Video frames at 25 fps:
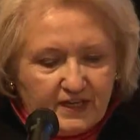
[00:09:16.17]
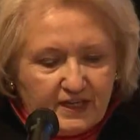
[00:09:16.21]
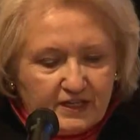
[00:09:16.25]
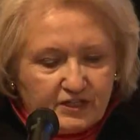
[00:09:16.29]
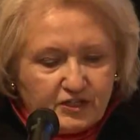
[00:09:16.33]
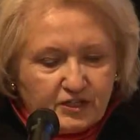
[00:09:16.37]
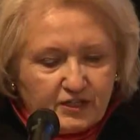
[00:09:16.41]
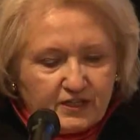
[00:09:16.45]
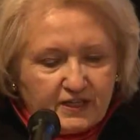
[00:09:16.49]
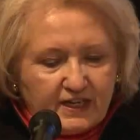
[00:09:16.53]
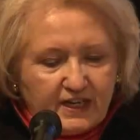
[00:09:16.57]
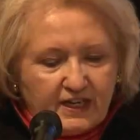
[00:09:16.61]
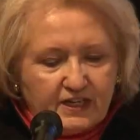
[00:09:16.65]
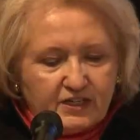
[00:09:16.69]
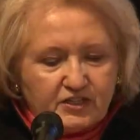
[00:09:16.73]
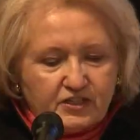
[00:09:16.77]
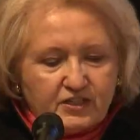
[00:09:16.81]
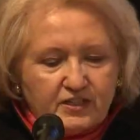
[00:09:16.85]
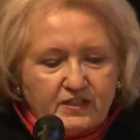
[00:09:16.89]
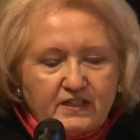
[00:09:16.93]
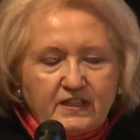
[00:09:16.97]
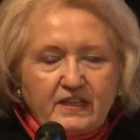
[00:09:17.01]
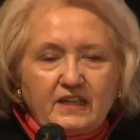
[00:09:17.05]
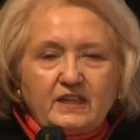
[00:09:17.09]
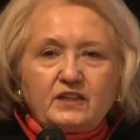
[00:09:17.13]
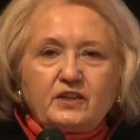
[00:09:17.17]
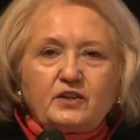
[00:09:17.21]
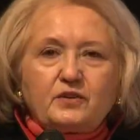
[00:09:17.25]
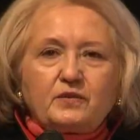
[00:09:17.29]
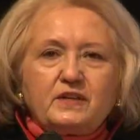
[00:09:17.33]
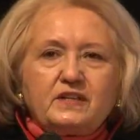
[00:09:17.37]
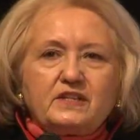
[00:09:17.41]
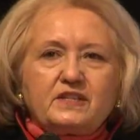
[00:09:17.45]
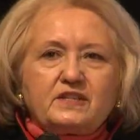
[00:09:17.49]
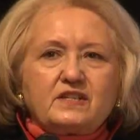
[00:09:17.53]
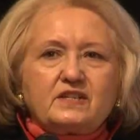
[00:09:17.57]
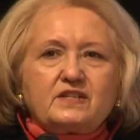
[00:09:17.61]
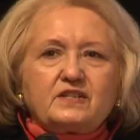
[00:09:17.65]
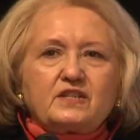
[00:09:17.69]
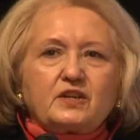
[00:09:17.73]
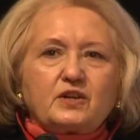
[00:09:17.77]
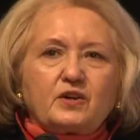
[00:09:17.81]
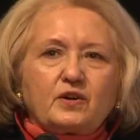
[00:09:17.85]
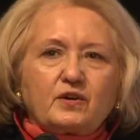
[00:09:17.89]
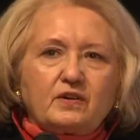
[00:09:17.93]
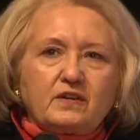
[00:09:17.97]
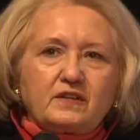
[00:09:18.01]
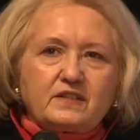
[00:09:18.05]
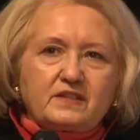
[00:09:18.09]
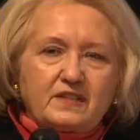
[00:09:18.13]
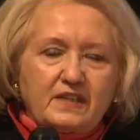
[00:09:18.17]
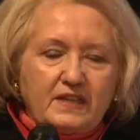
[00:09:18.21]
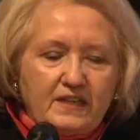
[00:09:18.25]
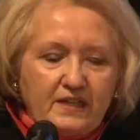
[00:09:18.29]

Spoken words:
education increases a girl's